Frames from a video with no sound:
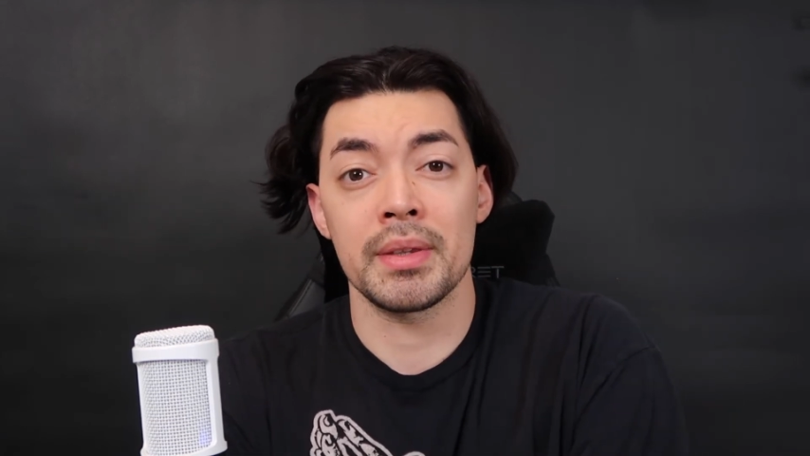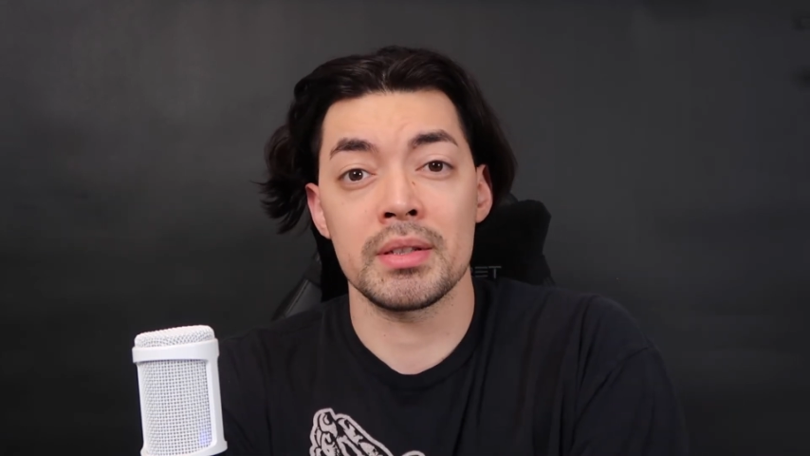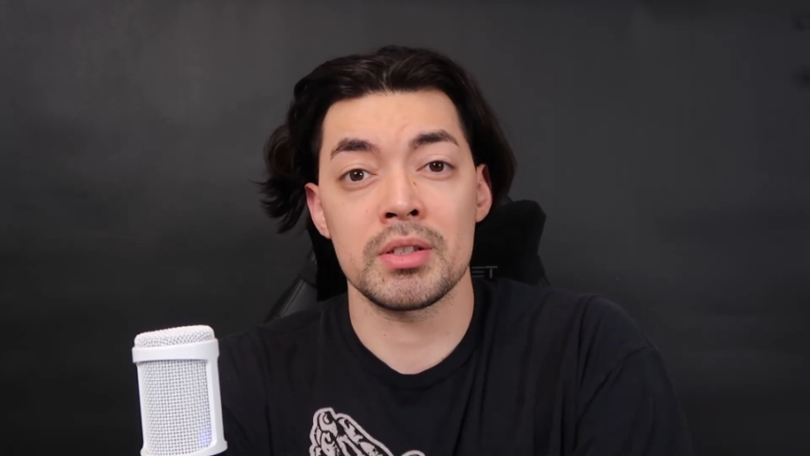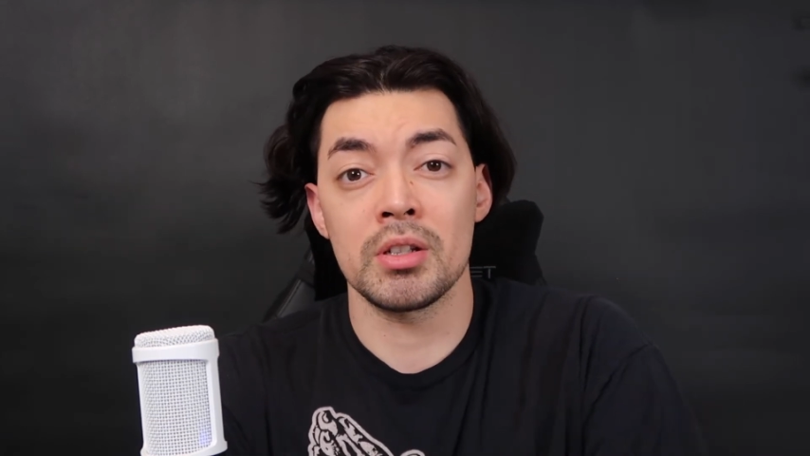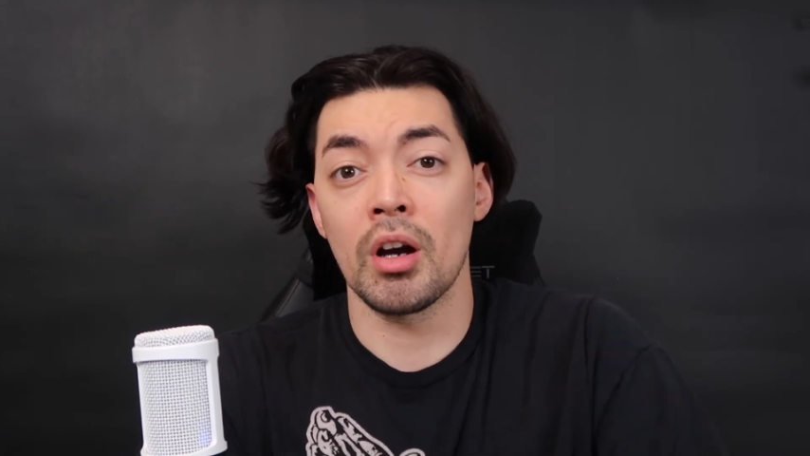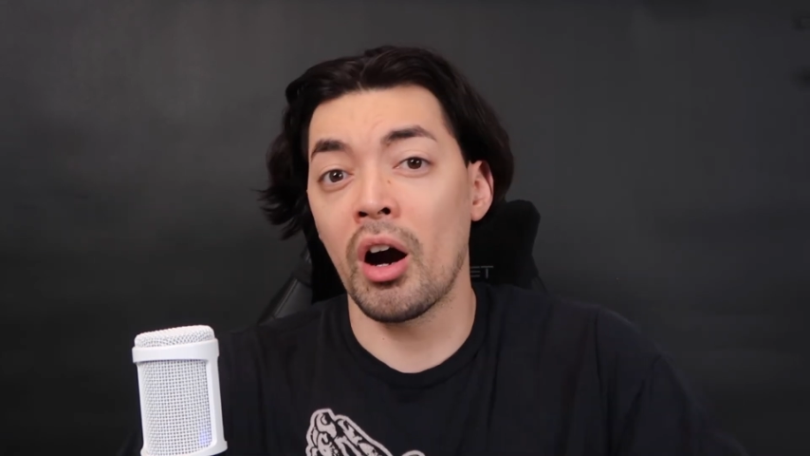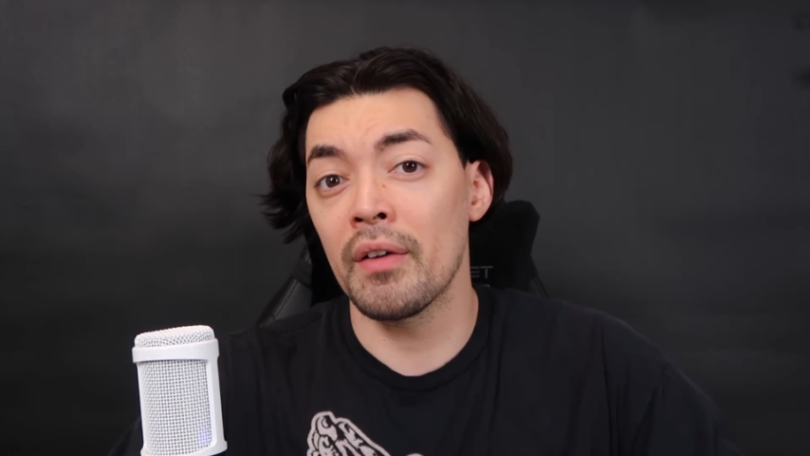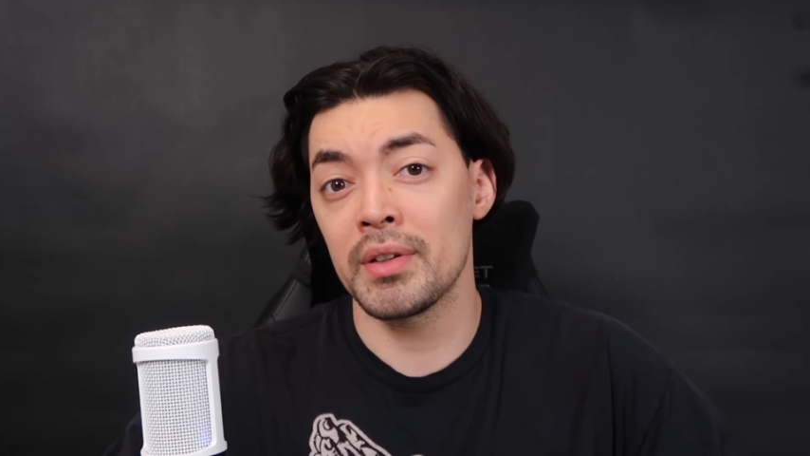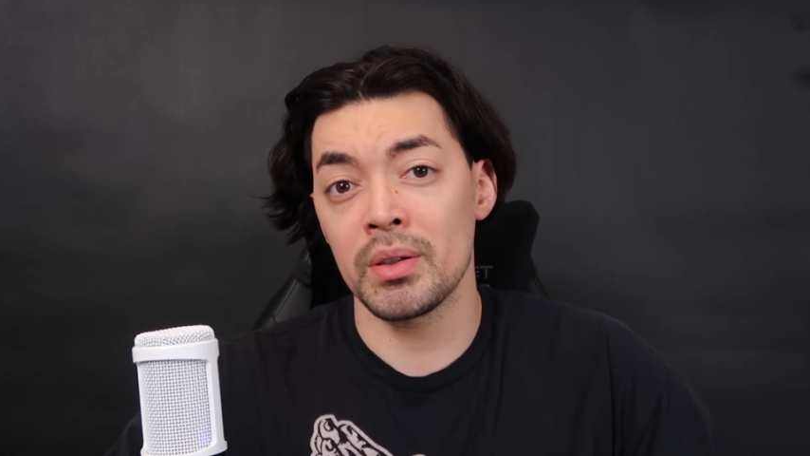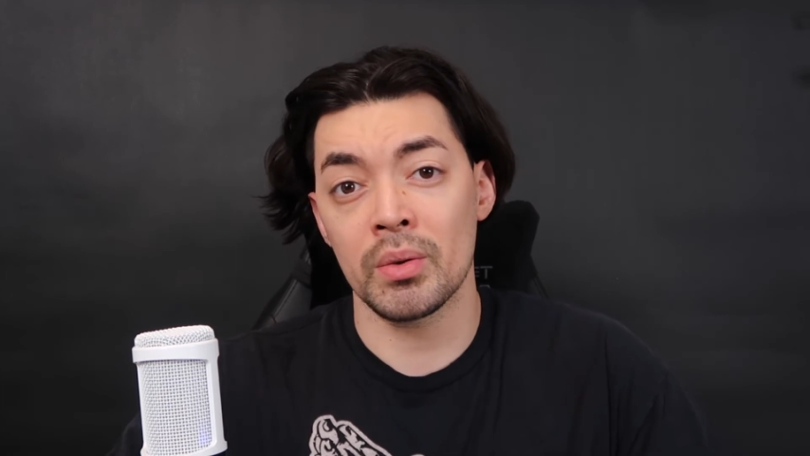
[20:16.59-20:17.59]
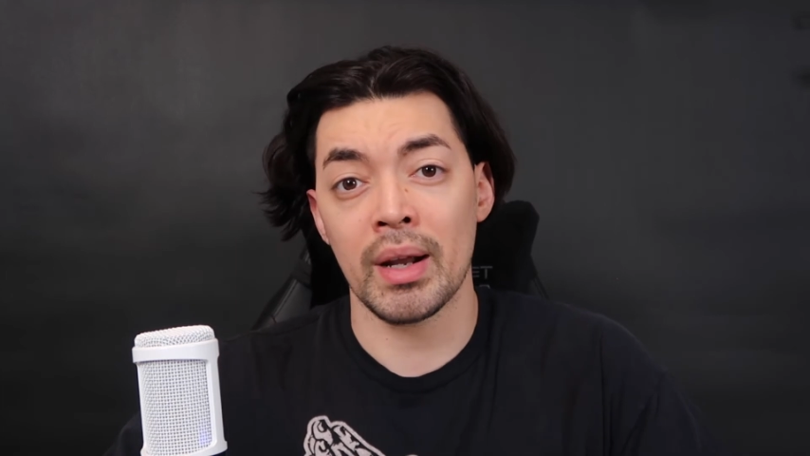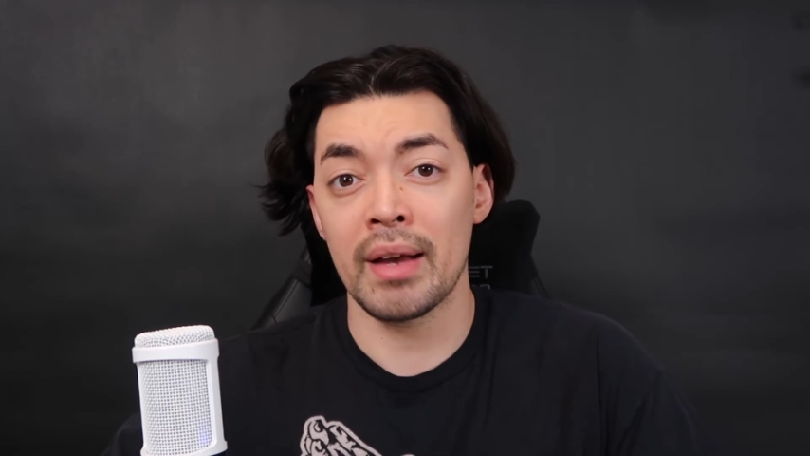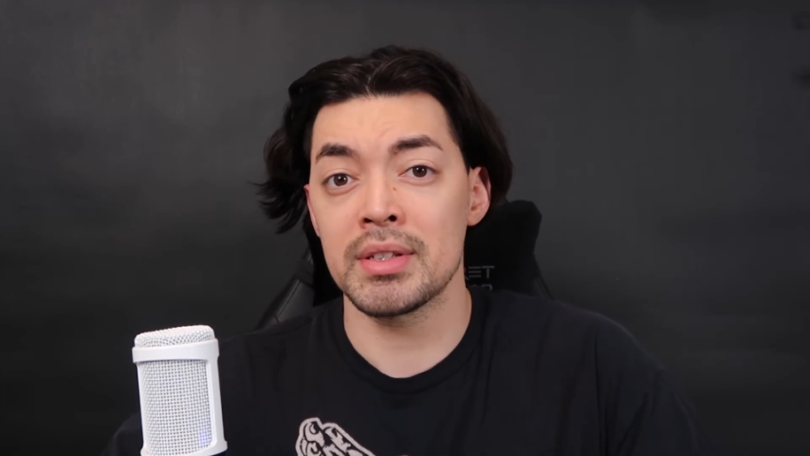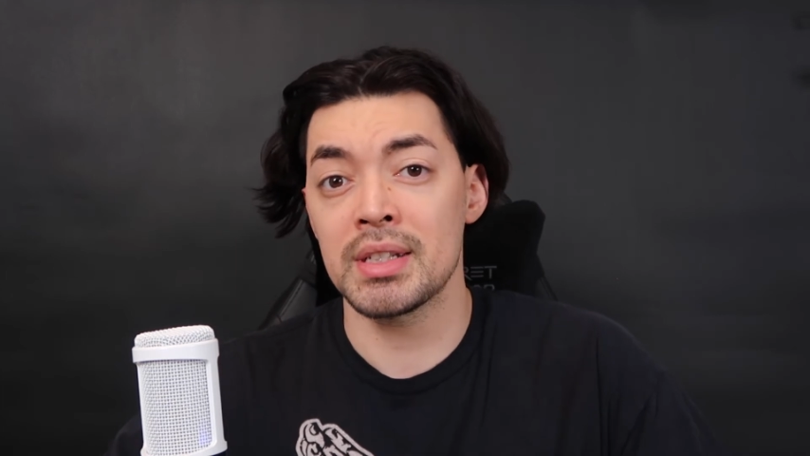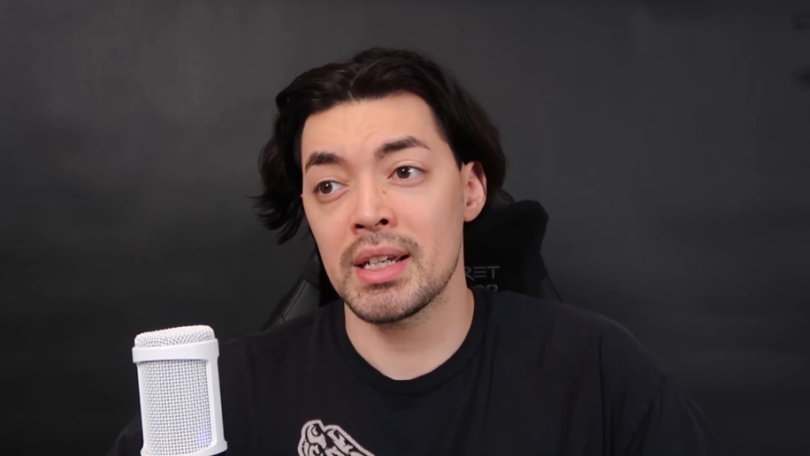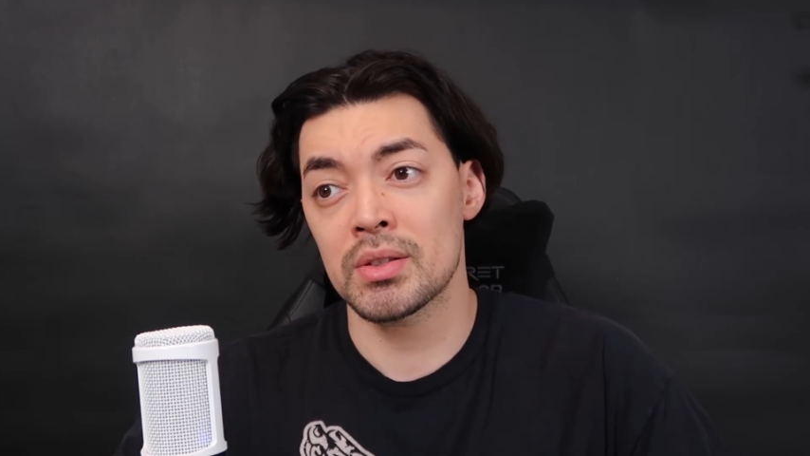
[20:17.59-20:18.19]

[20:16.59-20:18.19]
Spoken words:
she often gravitates